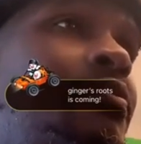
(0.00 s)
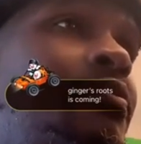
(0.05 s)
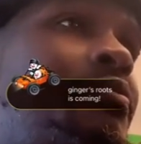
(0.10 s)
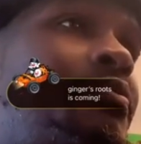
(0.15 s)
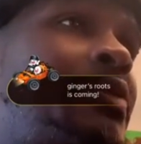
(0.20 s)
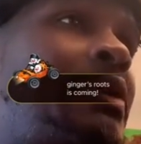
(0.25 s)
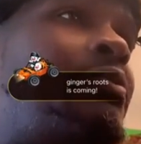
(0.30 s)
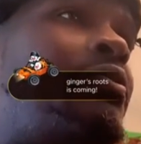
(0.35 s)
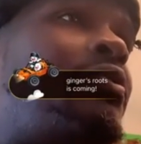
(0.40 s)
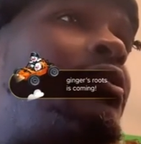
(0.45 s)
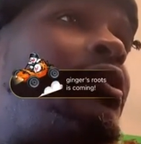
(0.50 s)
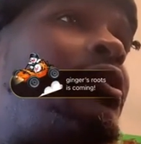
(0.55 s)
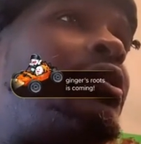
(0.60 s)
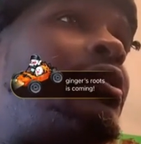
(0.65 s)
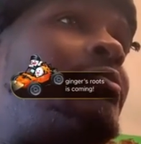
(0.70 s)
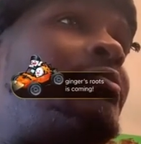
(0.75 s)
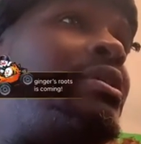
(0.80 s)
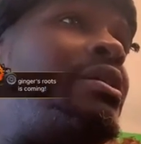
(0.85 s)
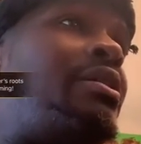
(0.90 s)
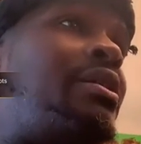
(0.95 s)
people are gonna
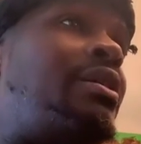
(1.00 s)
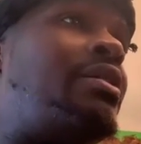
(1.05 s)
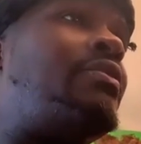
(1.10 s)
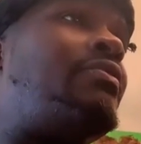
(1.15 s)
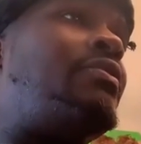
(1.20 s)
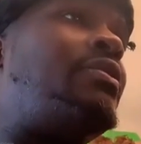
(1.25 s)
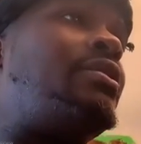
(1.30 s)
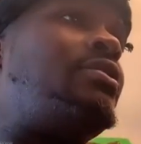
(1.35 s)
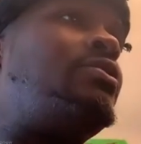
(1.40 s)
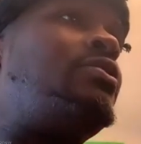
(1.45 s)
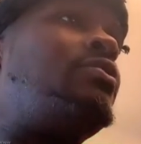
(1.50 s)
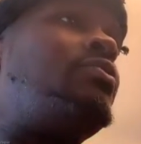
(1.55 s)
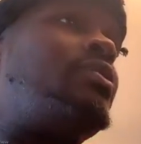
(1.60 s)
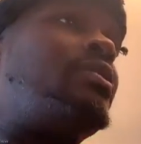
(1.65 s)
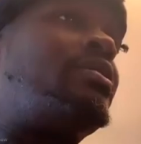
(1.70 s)
be literally doing